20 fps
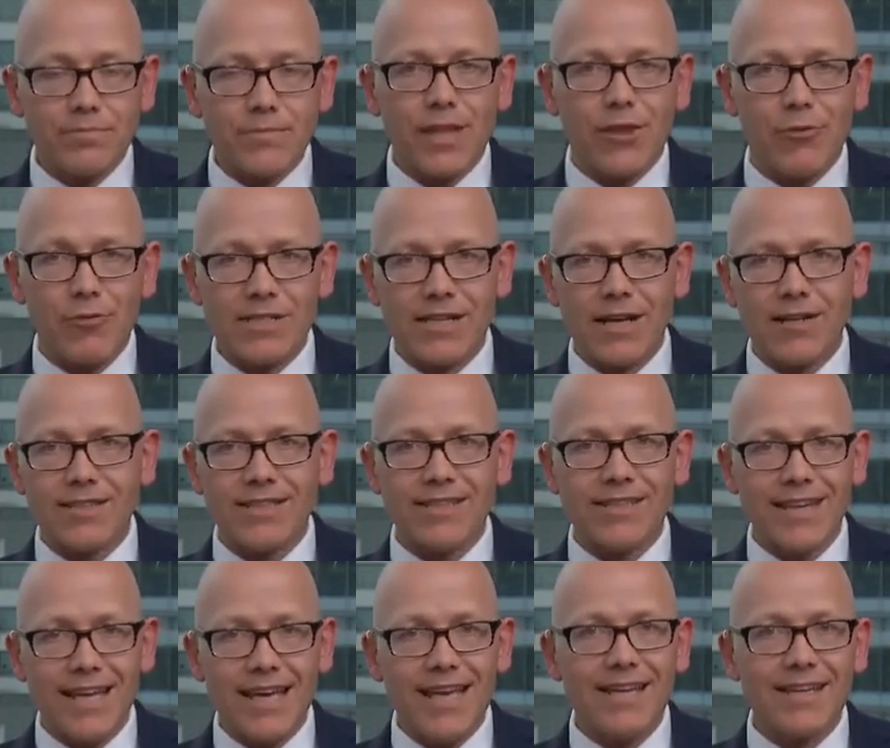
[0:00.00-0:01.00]
The result
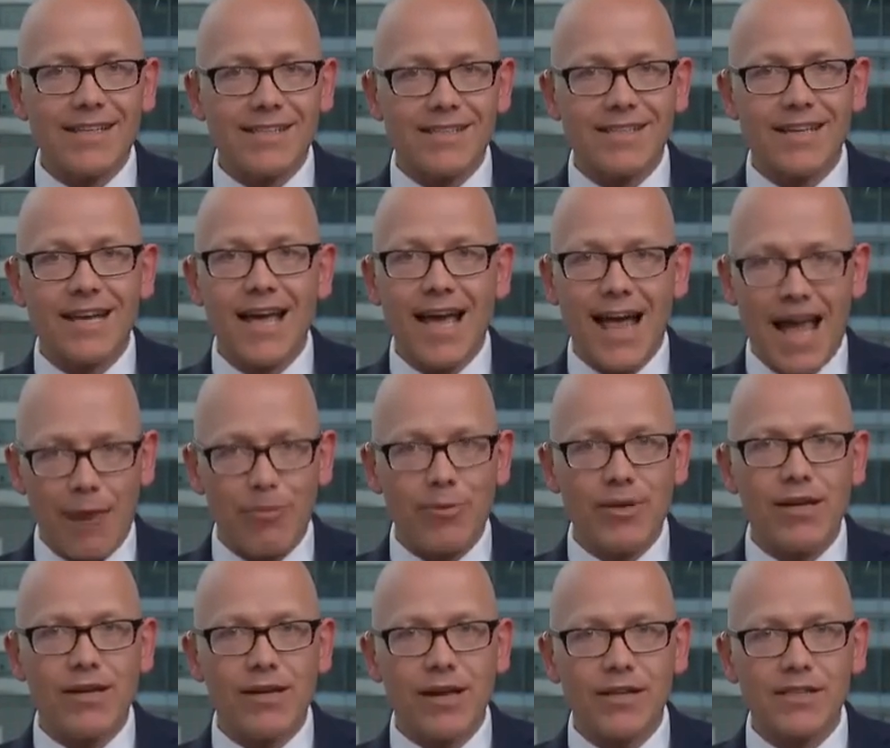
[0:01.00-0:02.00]
is
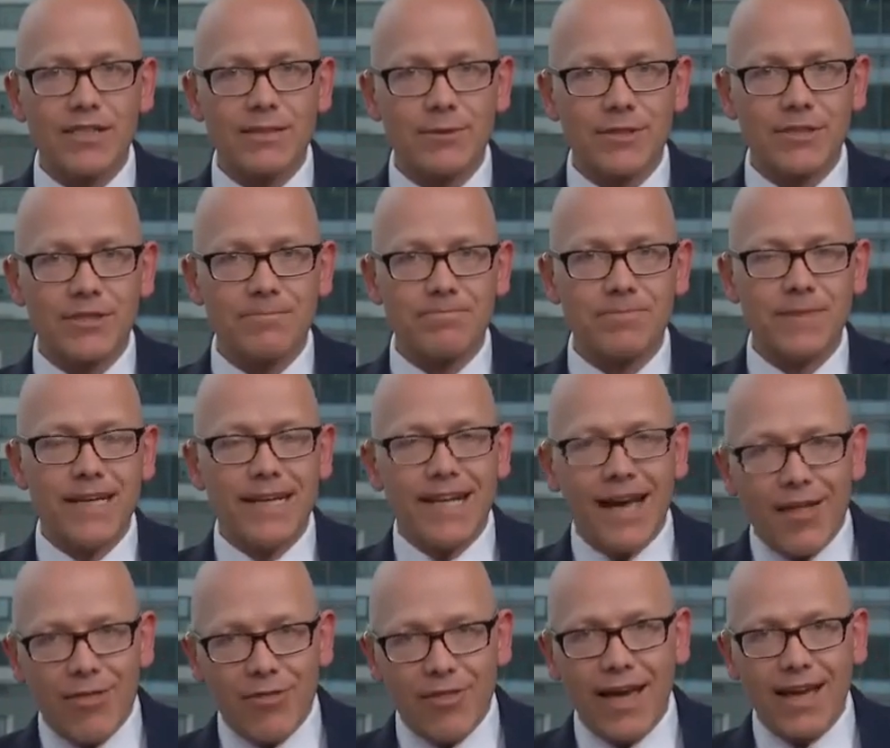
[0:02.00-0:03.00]
happier customers.
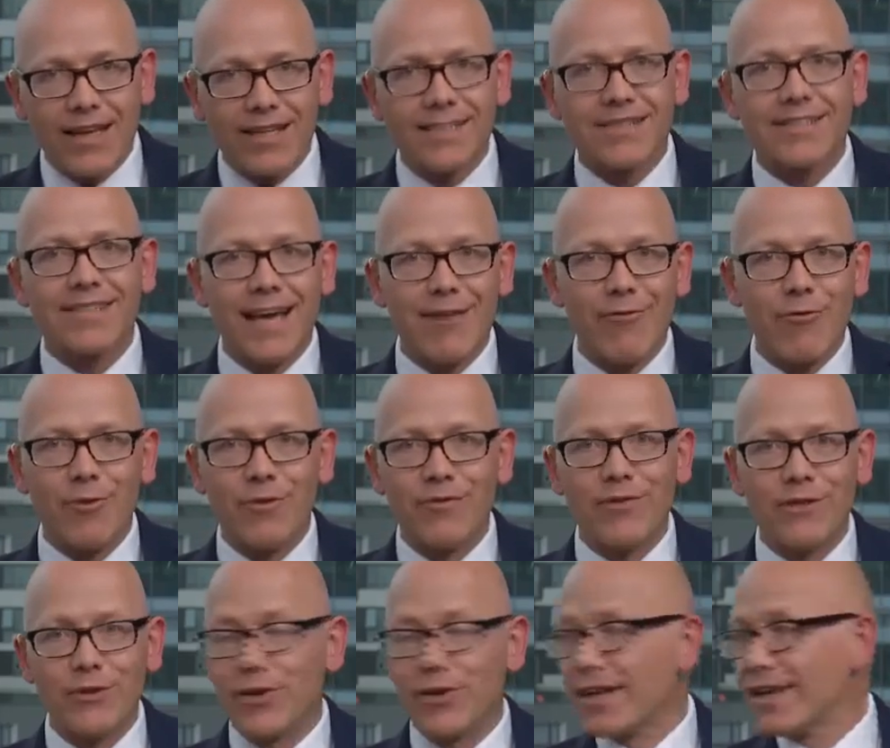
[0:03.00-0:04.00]
Thanks everyone for
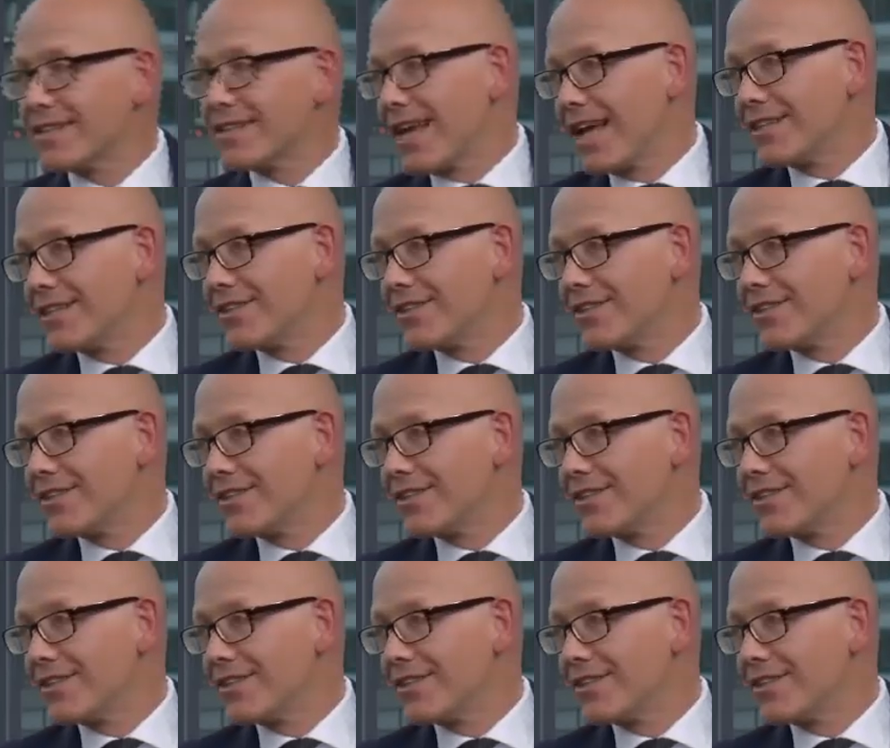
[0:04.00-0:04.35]
joining us and